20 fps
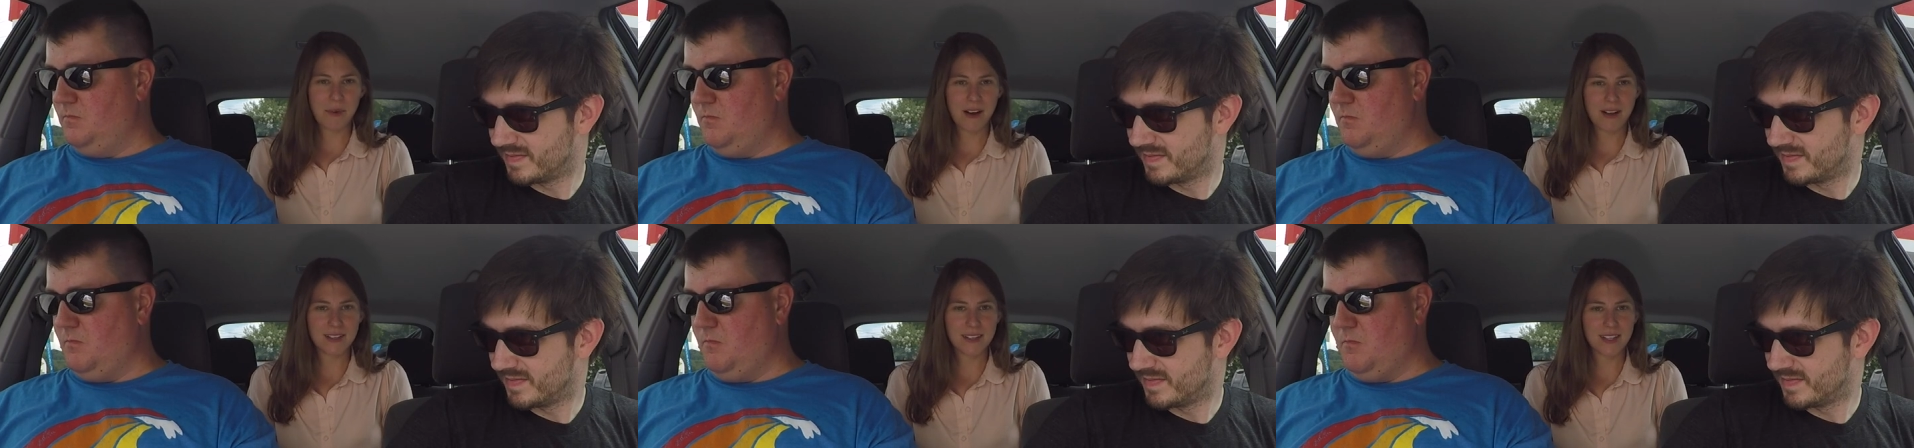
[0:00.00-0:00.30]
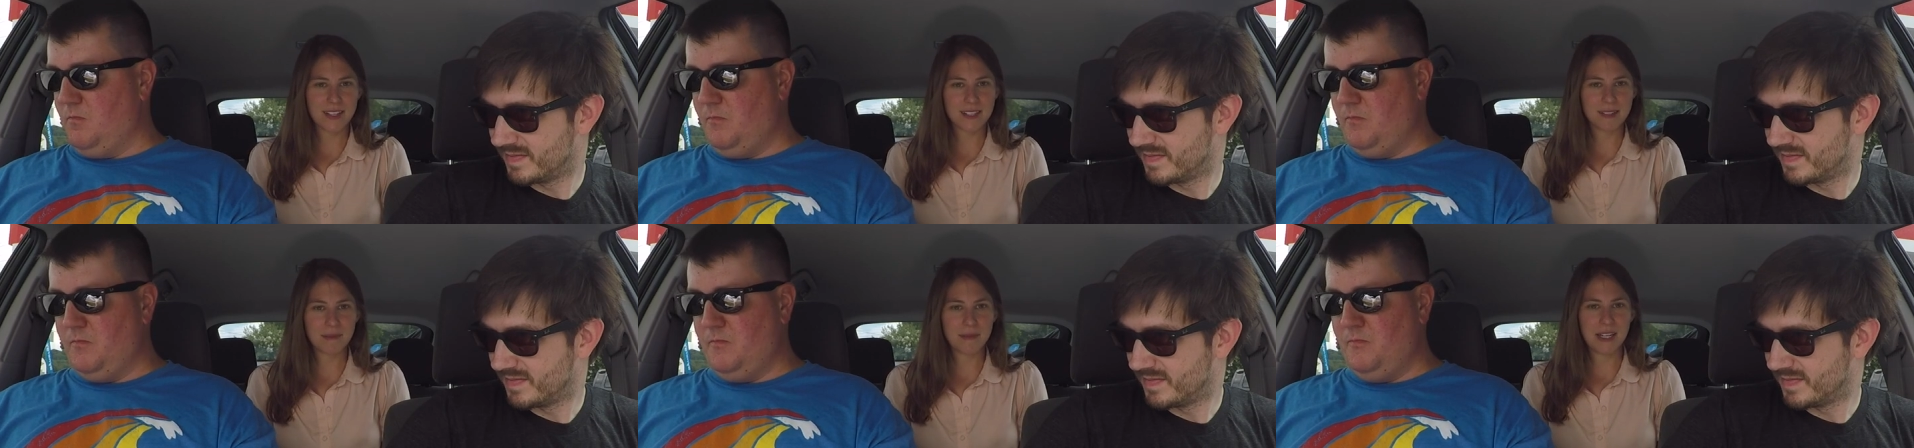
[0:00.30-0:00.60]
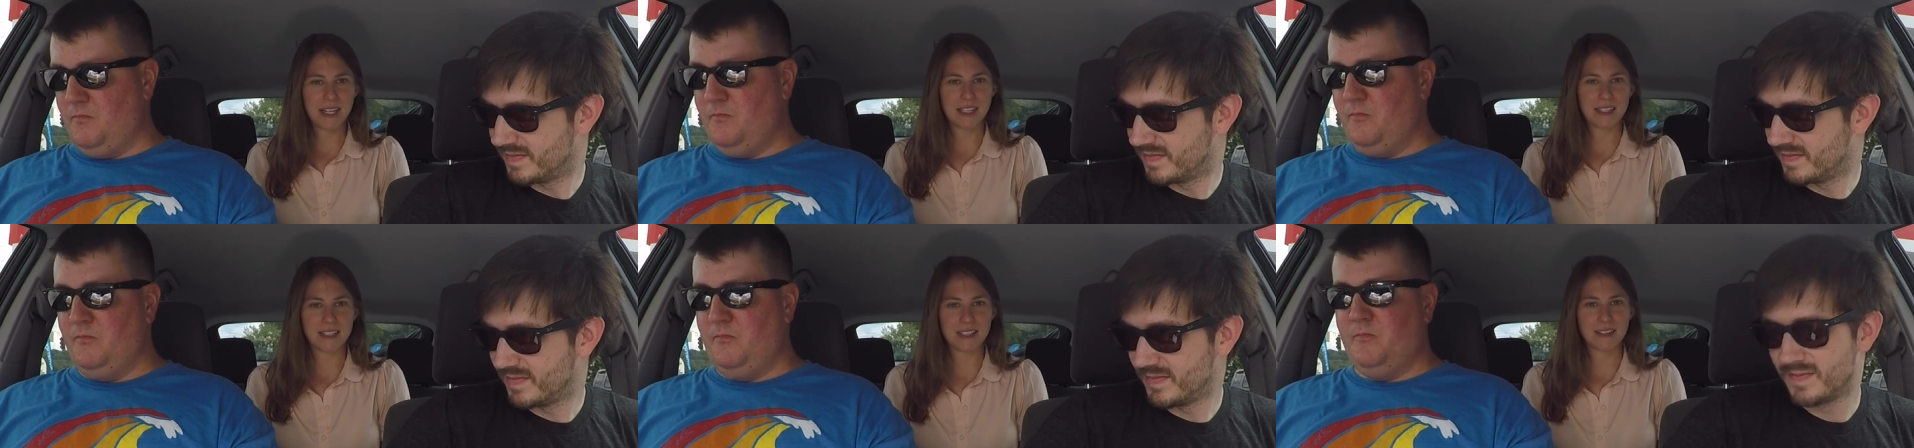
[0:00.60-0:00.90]
Speaker 1: processed
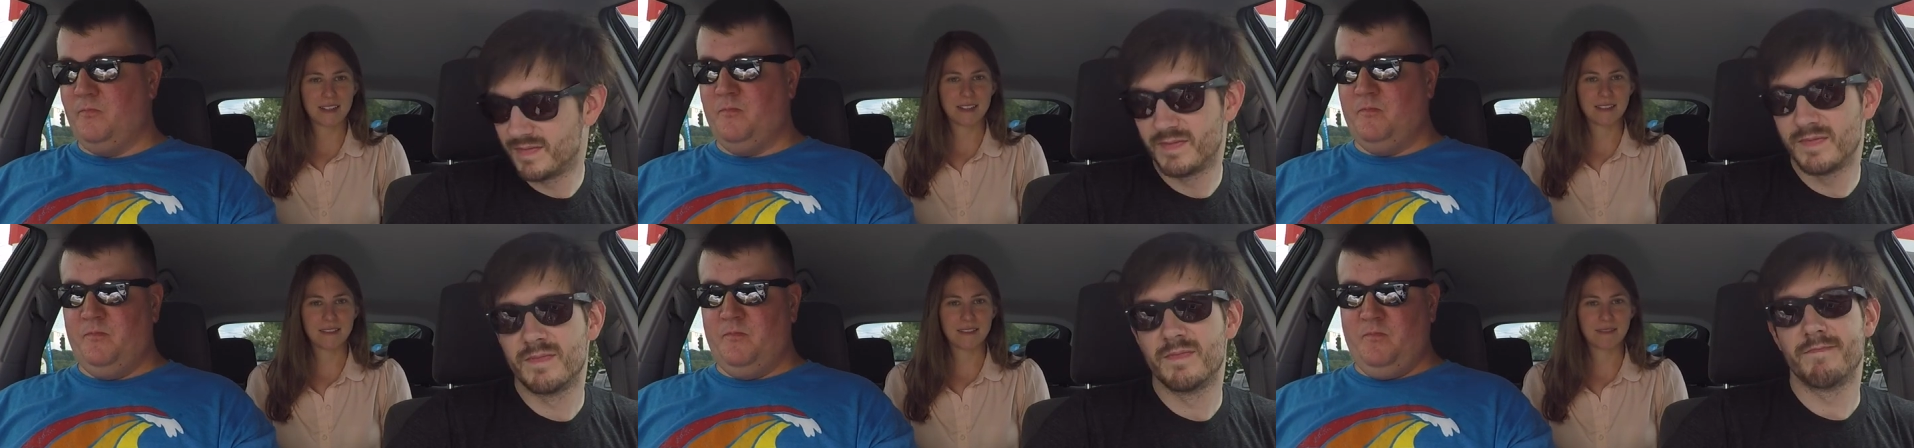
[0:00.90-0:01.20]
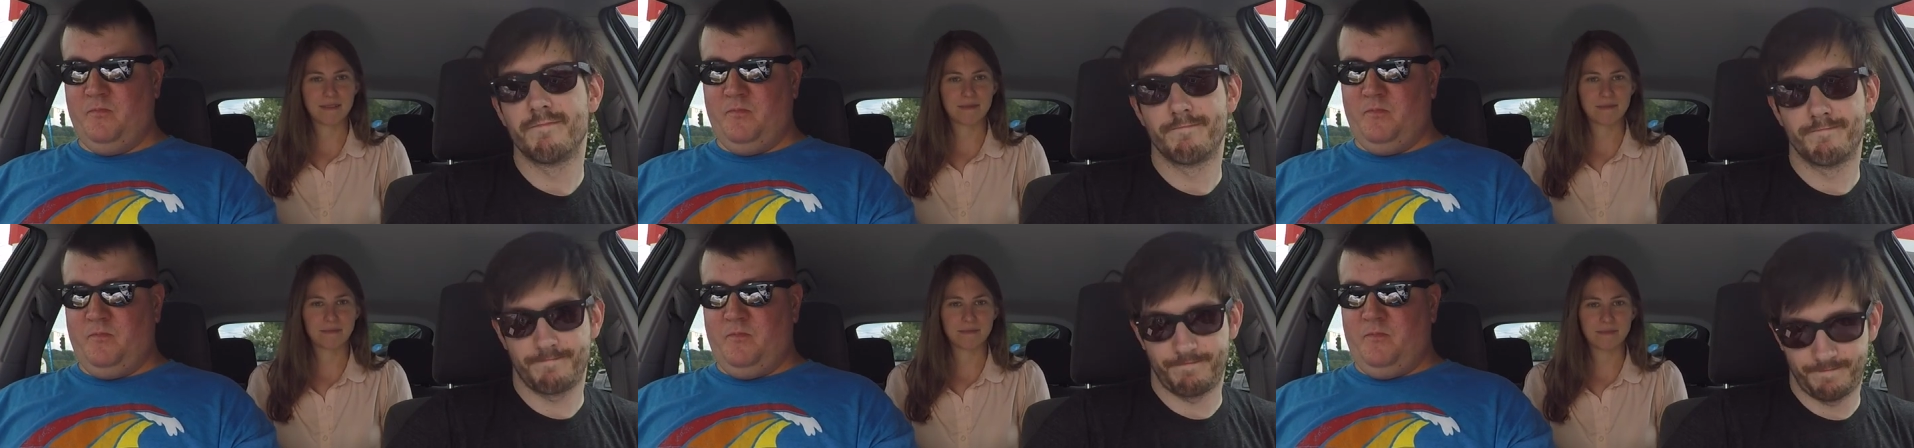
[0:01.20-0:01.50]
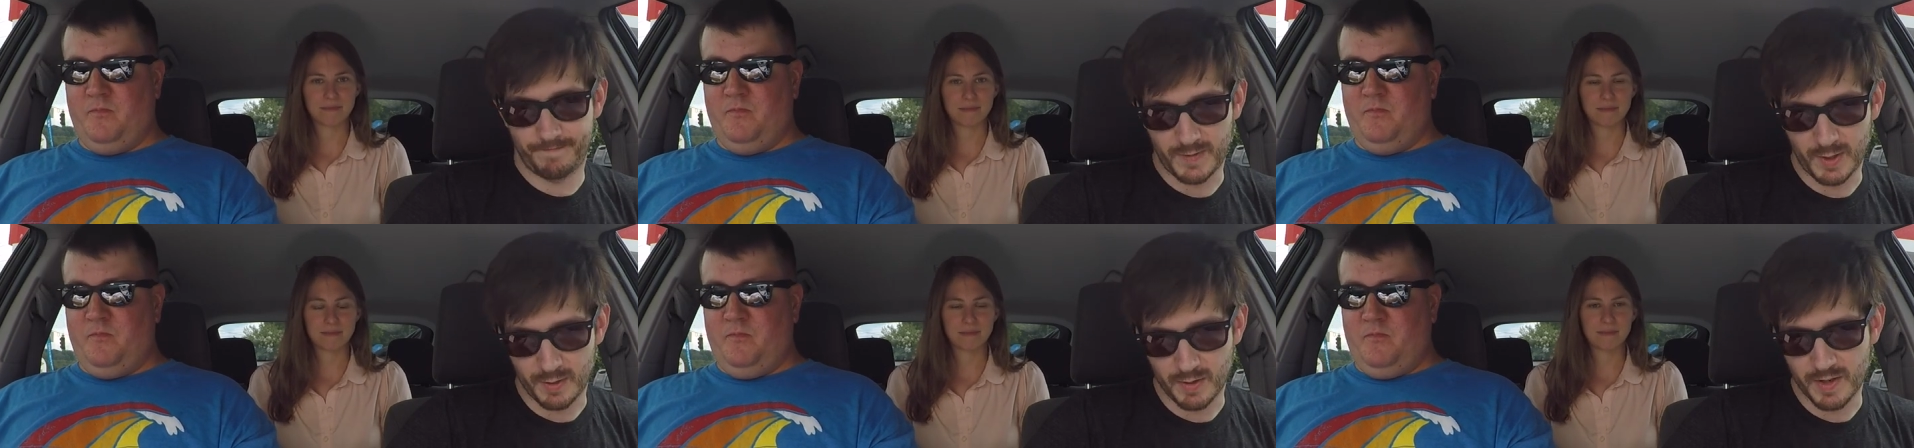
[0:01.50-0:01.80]
meat.
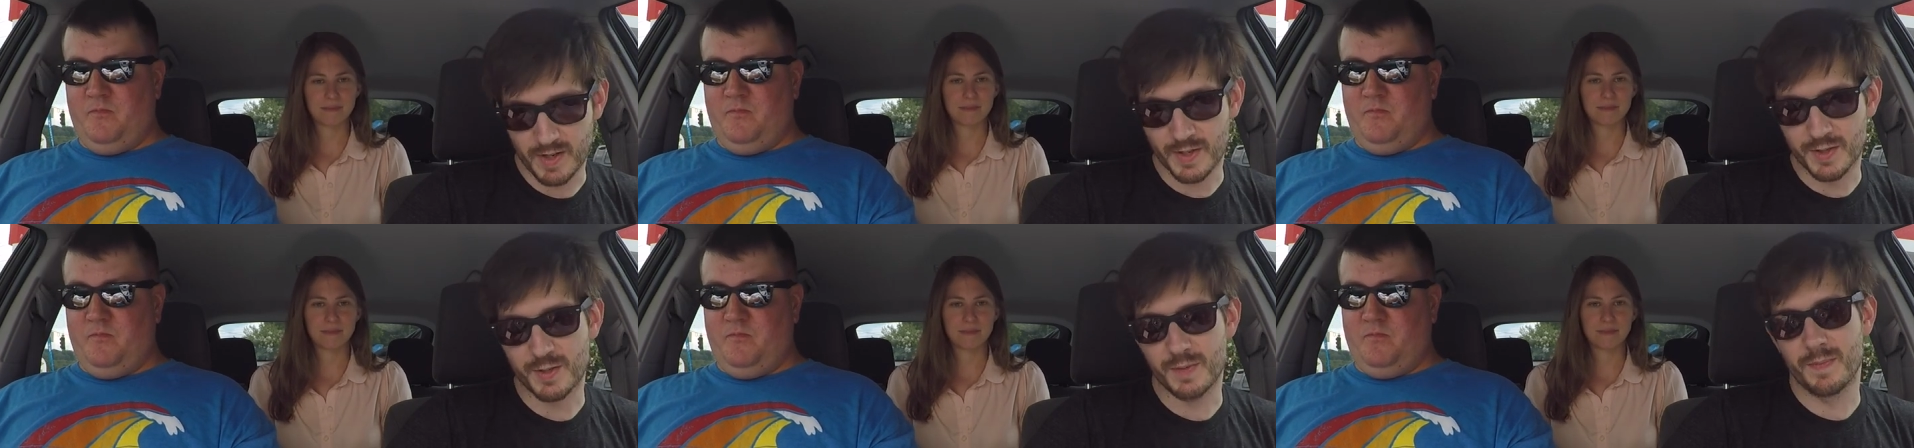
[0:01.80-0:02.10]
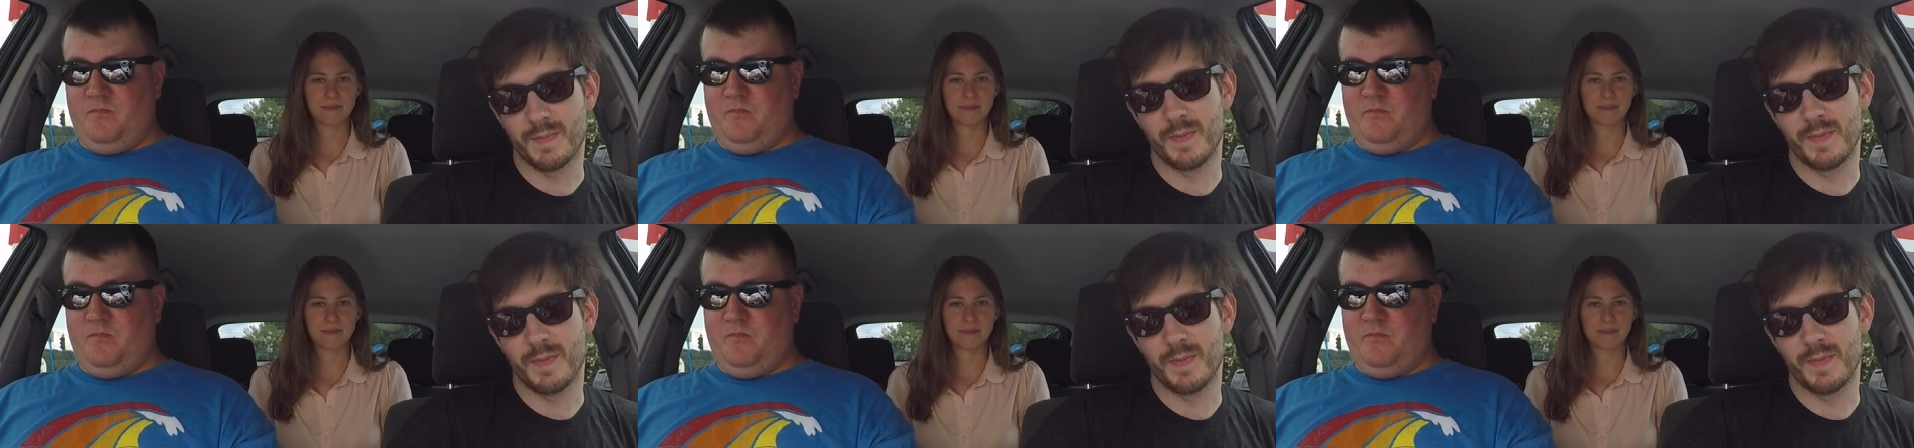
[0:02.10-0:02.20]
Speaker 2: There it is.